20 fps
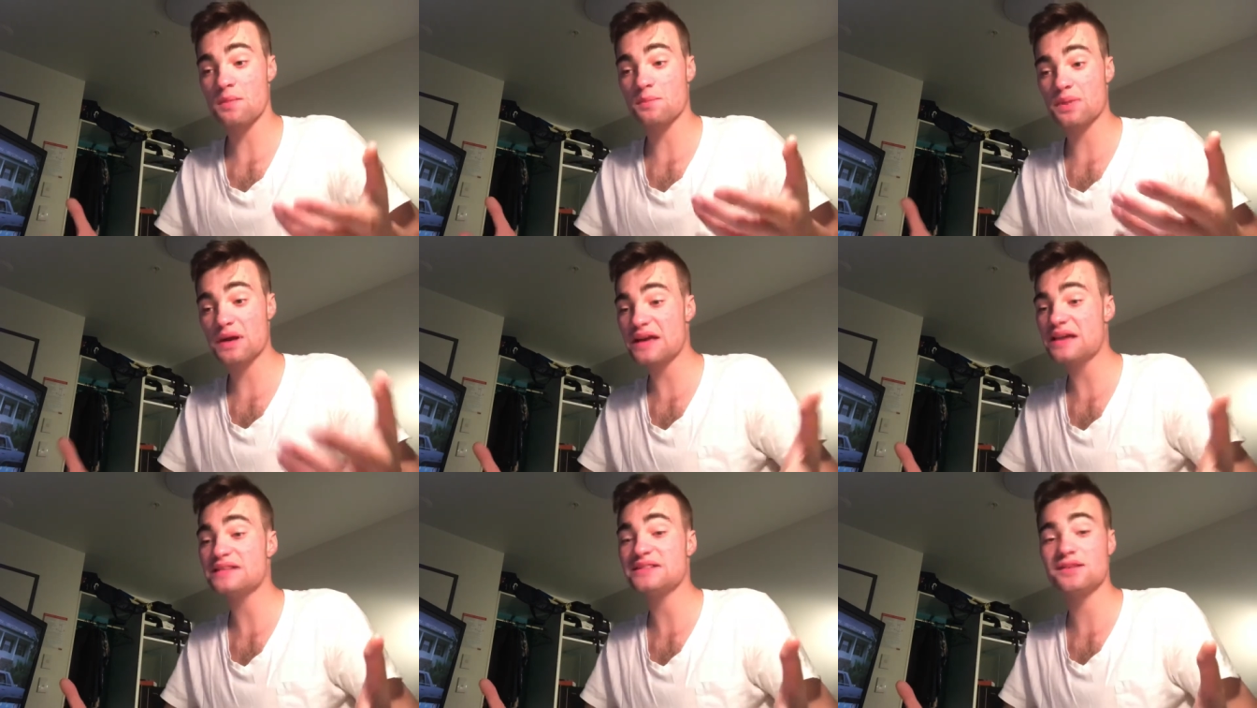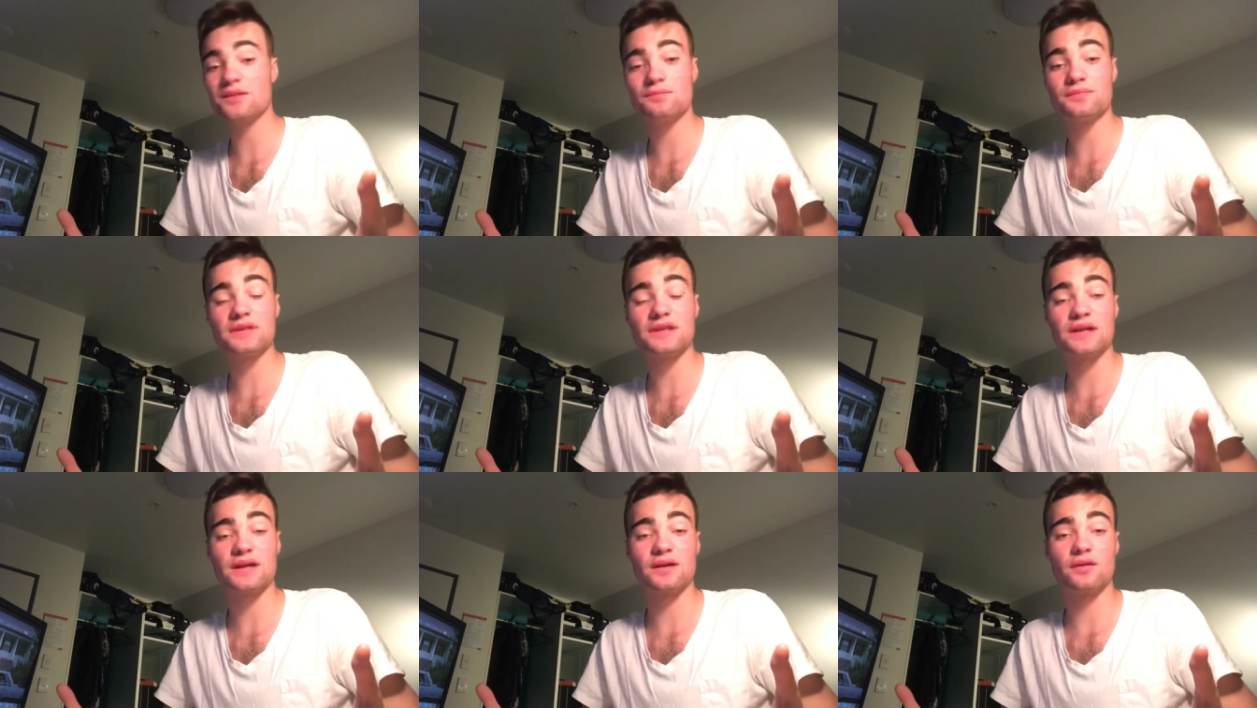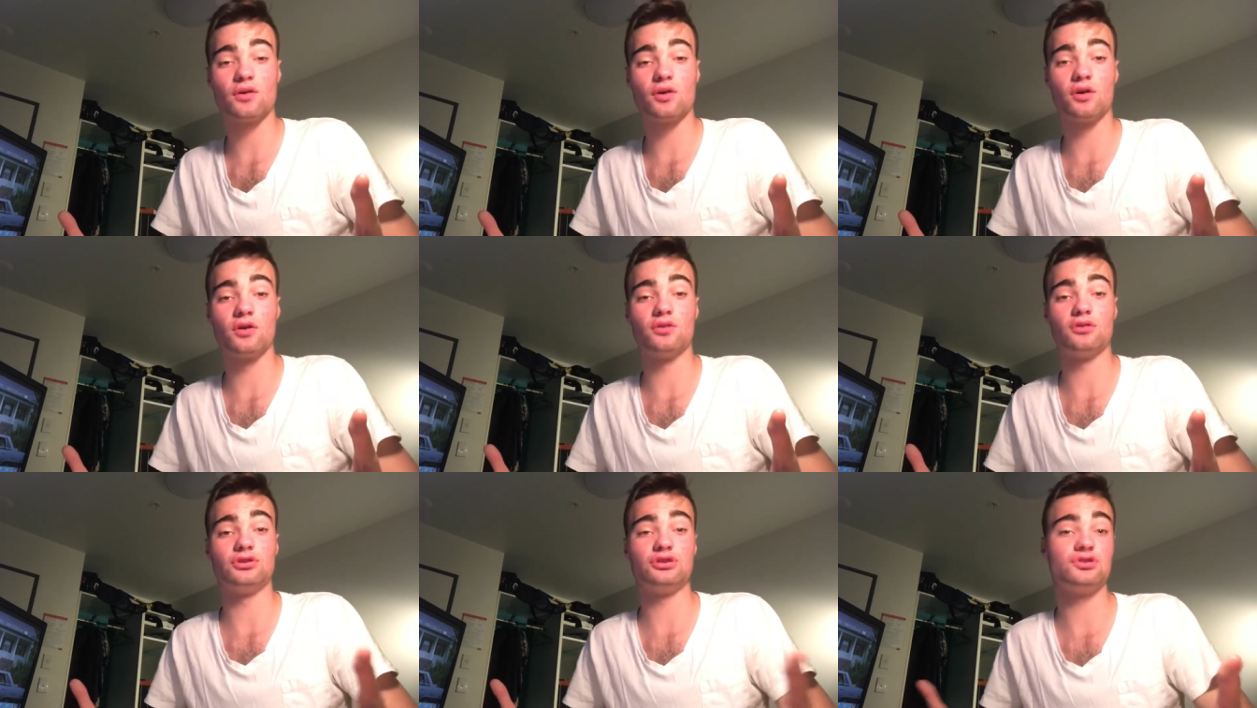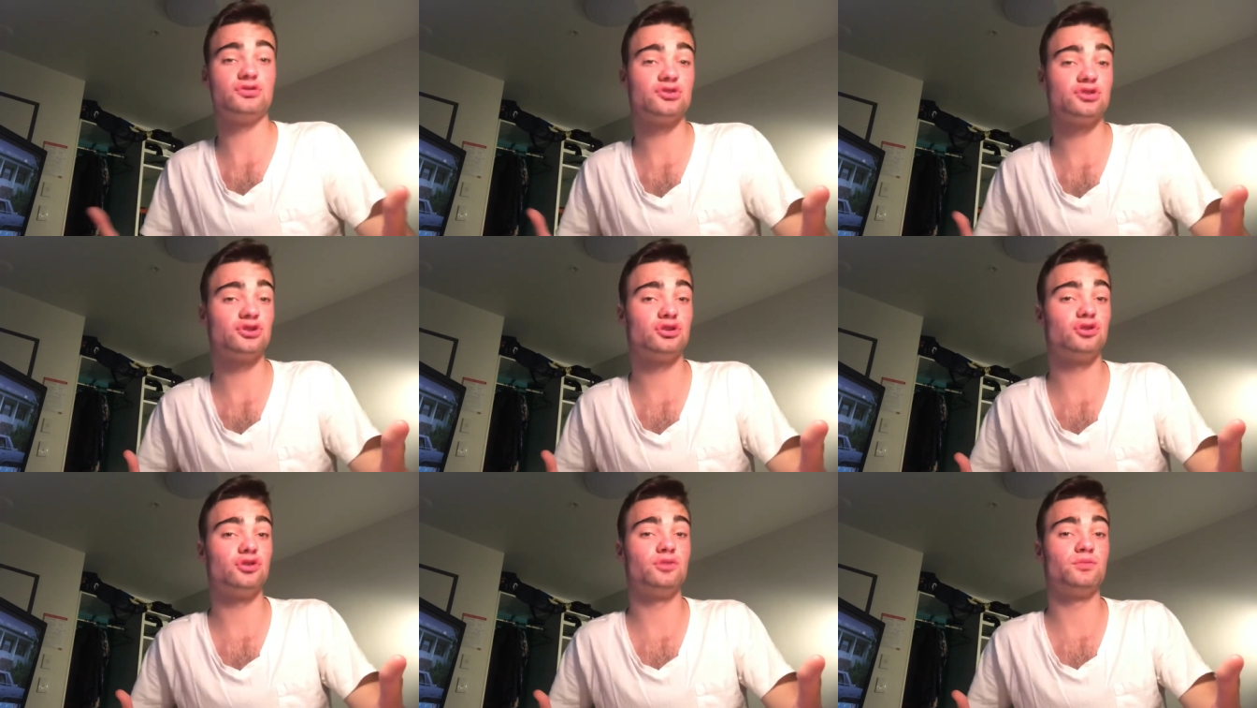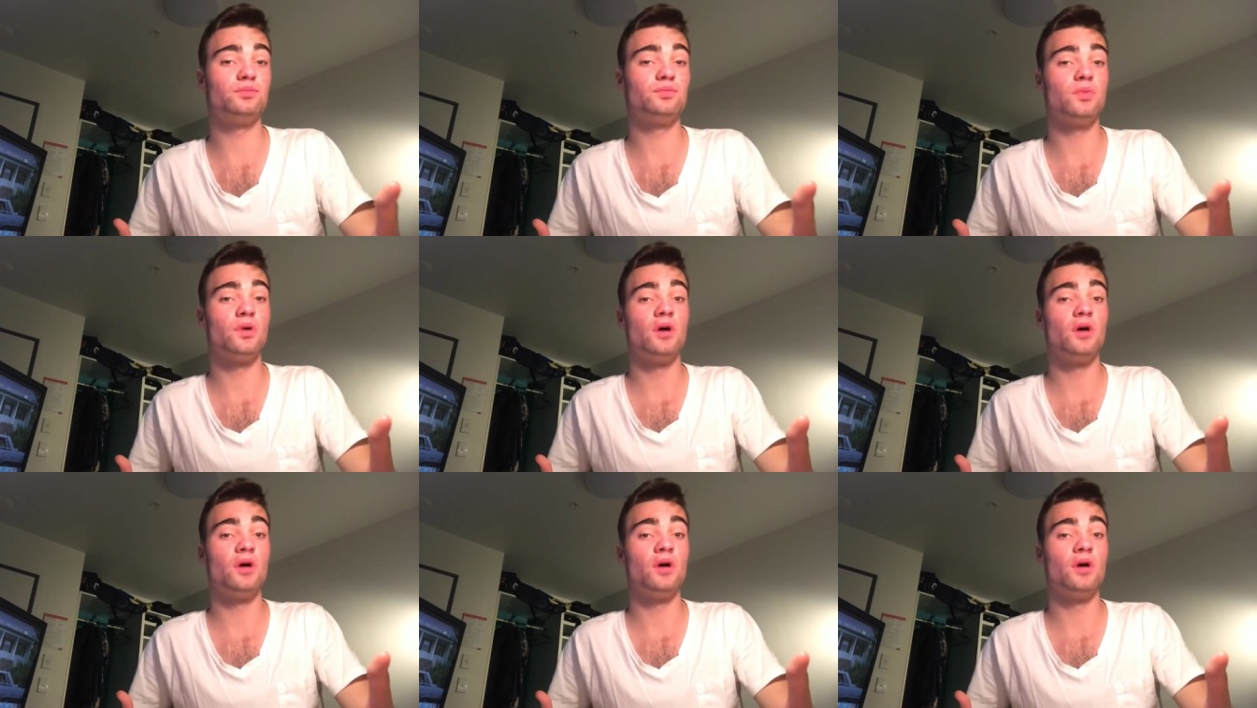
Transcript: play something on YouTube